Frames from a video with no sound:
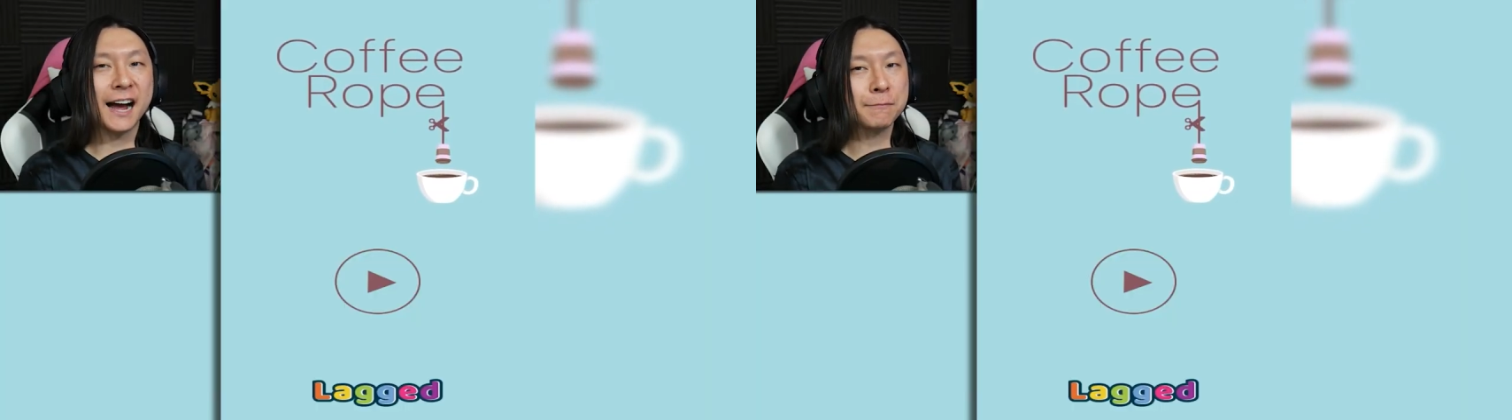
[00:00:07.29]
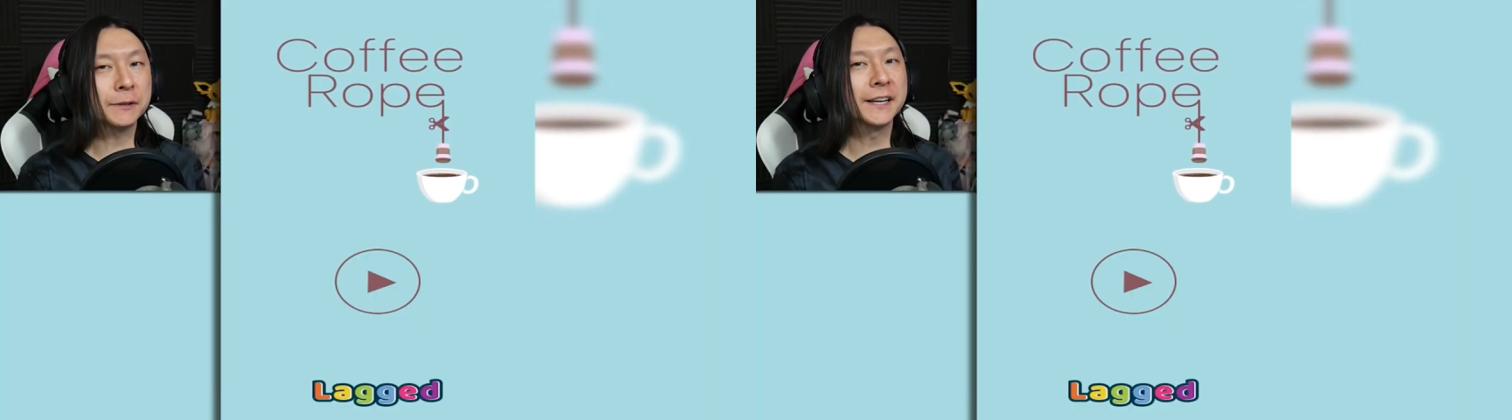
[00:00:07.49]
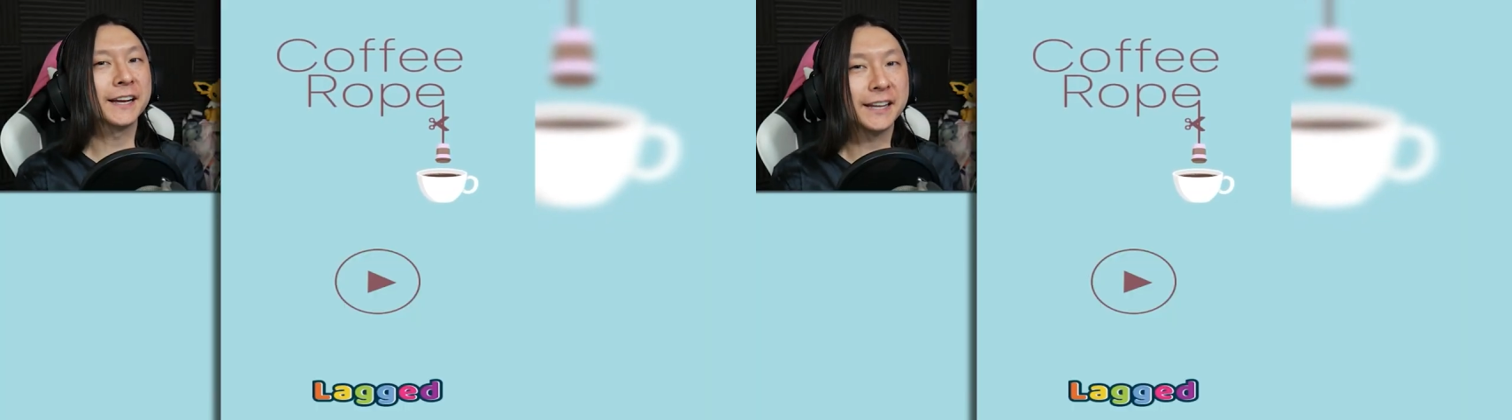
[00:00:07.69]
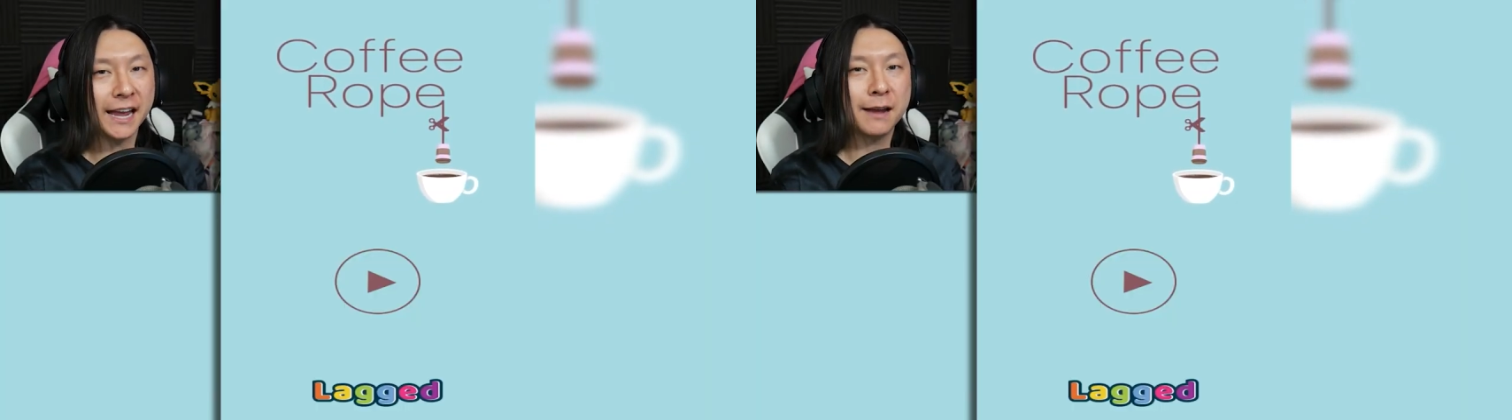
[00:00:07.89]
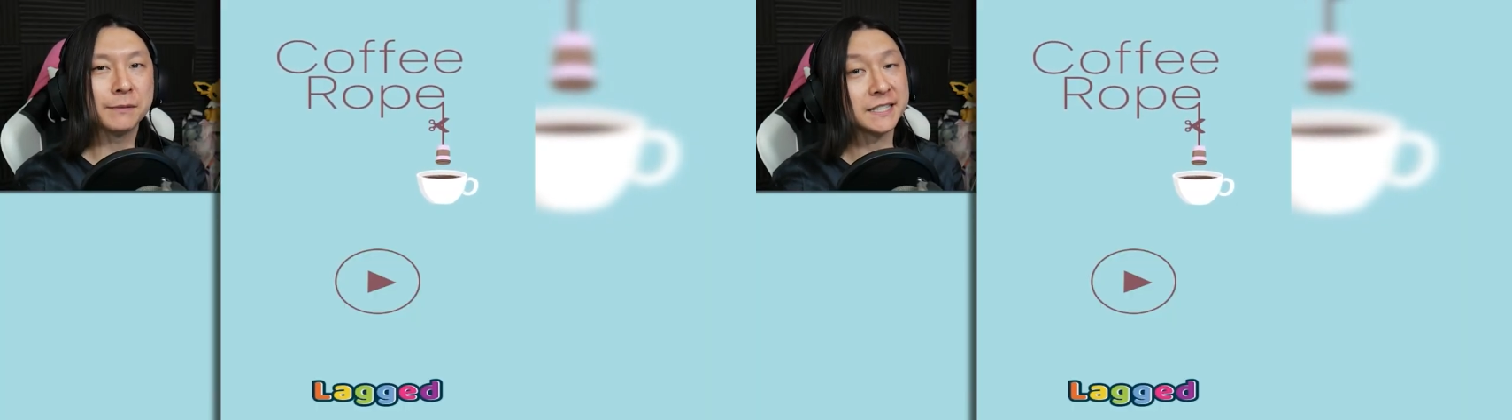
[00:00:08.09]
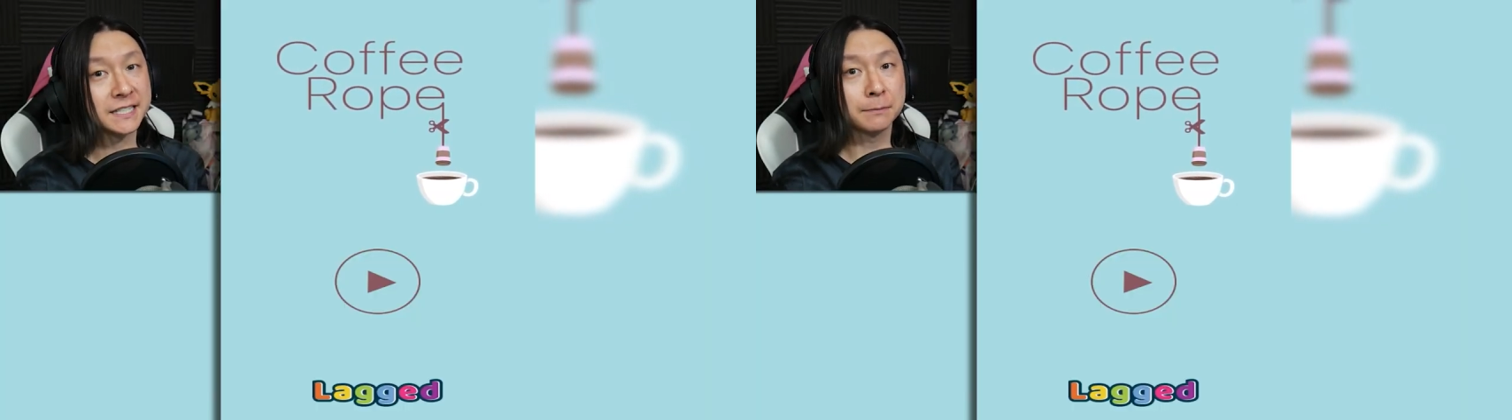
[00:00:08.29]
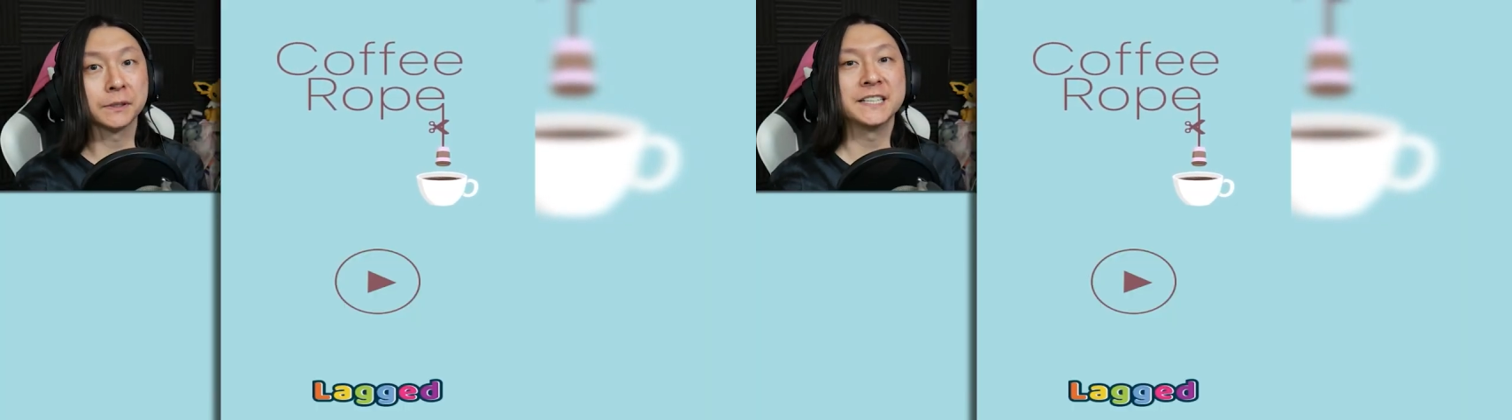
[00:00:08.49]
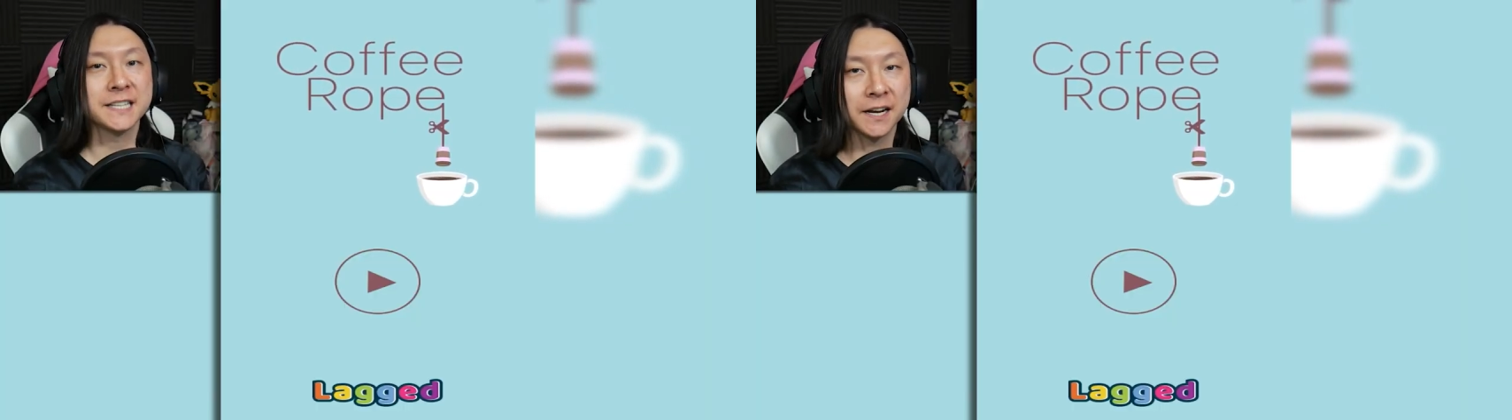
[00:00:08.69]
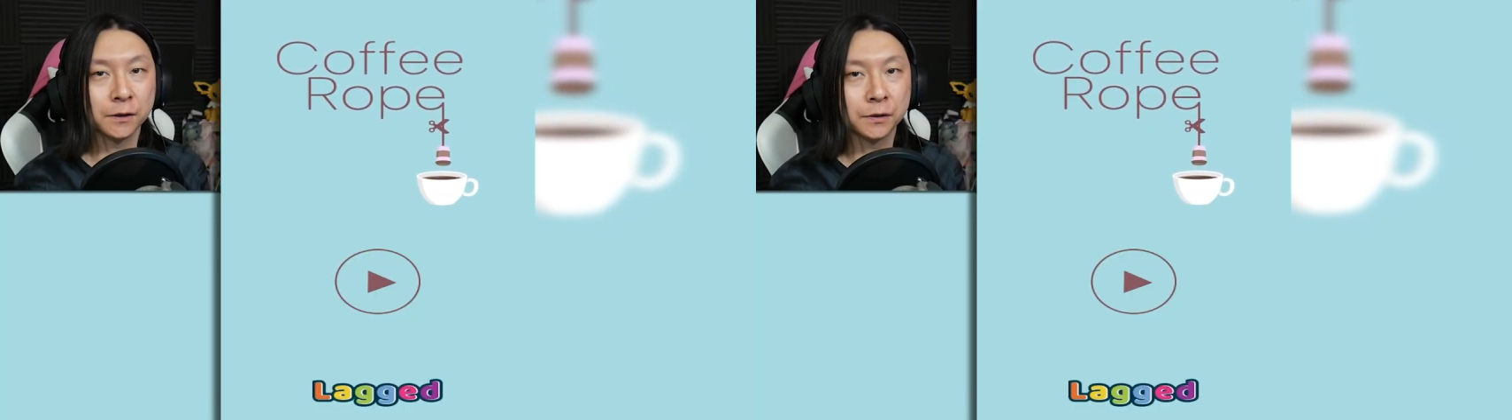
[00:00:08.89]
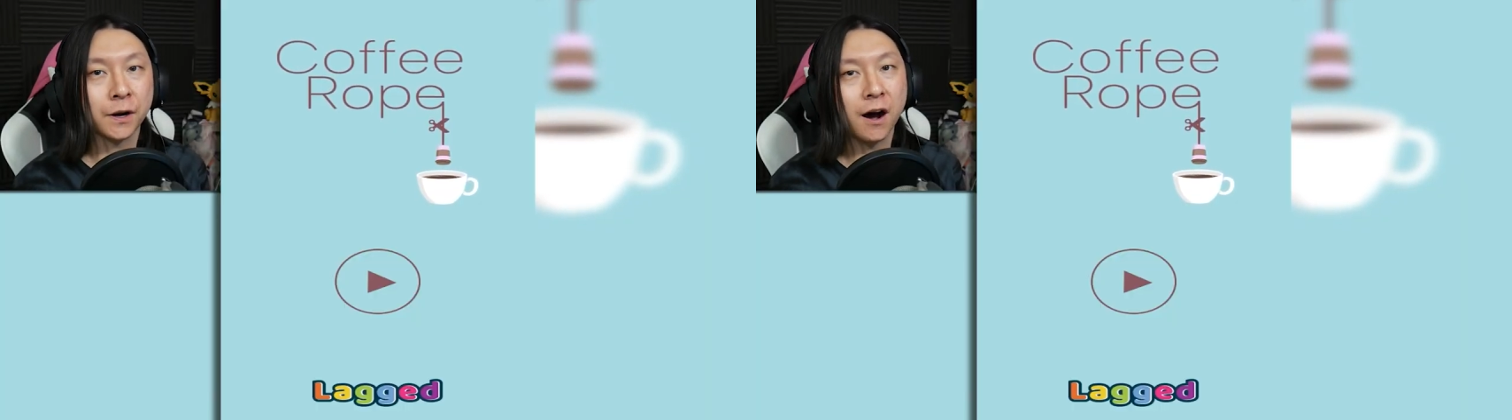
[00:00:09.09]
I'm playing a game that's simply
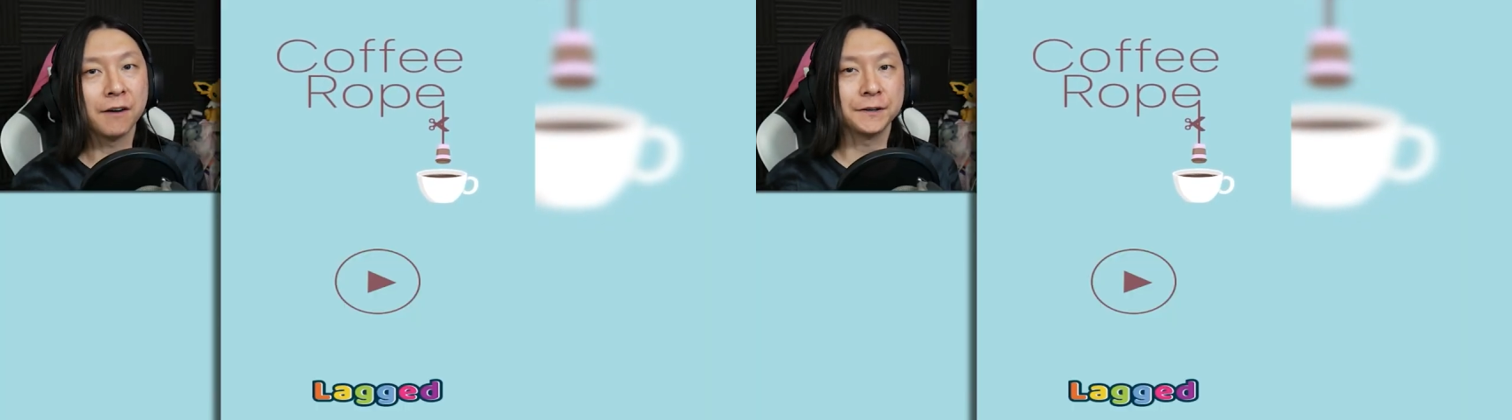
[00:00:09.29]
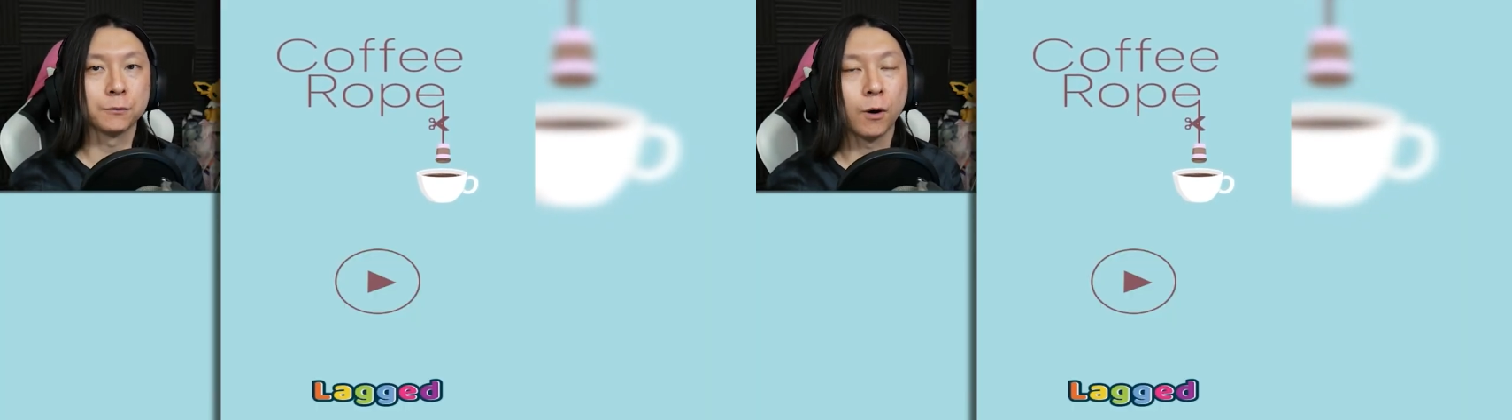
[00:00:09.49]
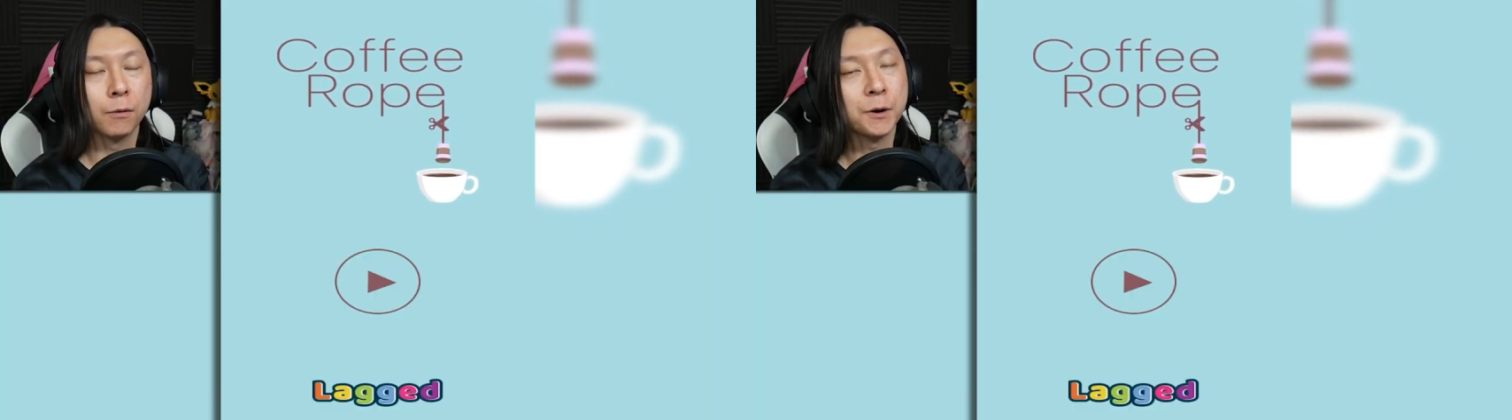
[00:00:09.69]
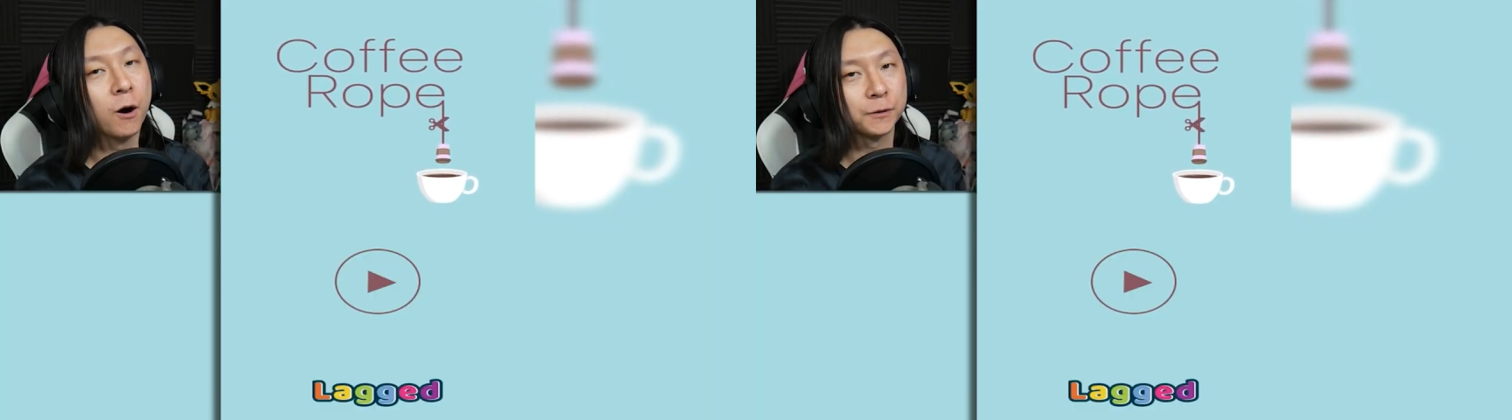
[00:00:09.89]
titled Coffee Rope